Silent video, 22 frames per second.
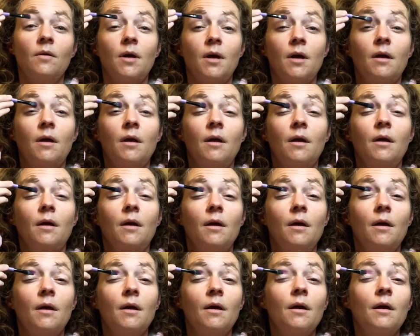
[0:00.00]

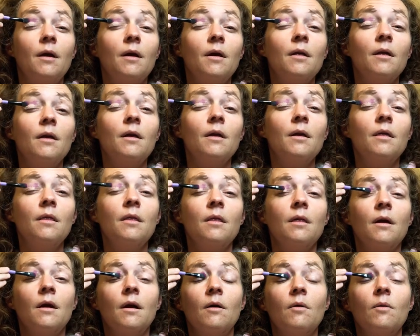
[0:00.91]
Okay,
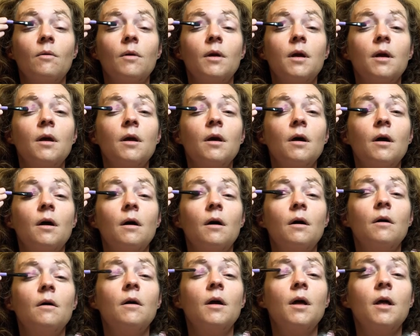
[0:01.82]
there we go.
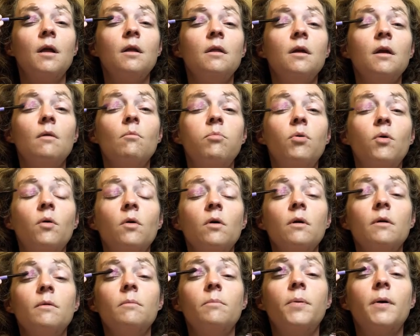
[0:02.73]
And the
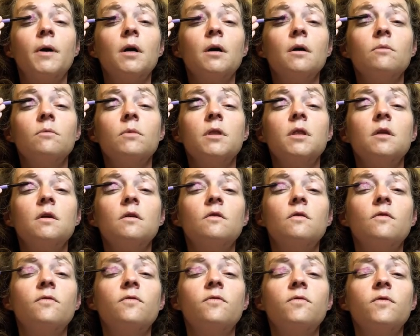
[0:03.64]
important part with
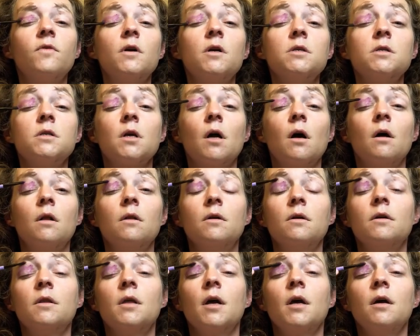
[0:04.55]
this first
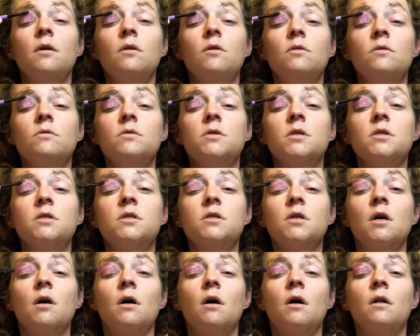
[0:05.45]
color that you use is to
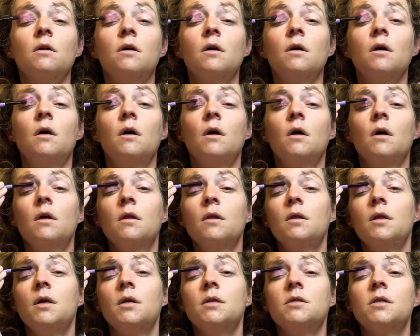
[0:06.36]
color
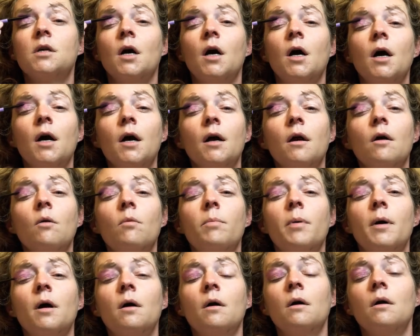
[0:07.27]
the entire
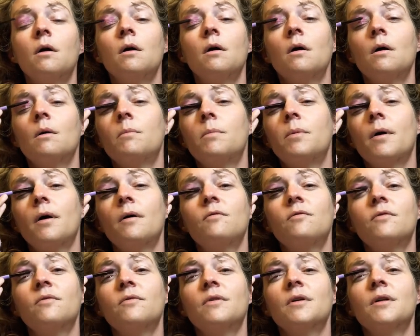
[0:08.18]
part
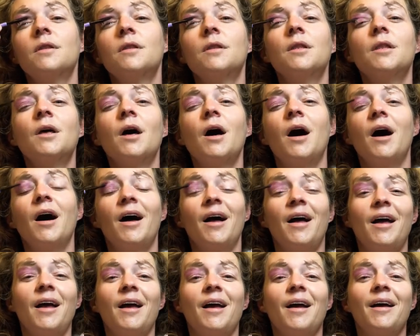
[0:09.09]
above the
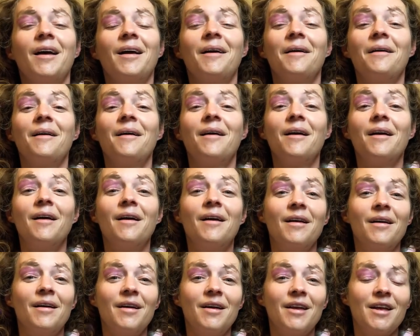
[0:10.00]
eye.
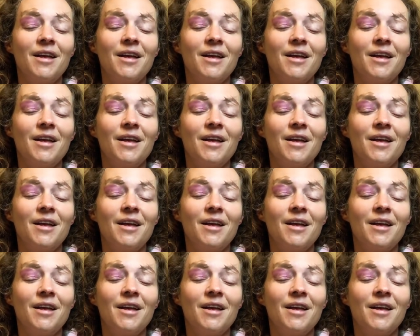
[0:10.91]
Oh,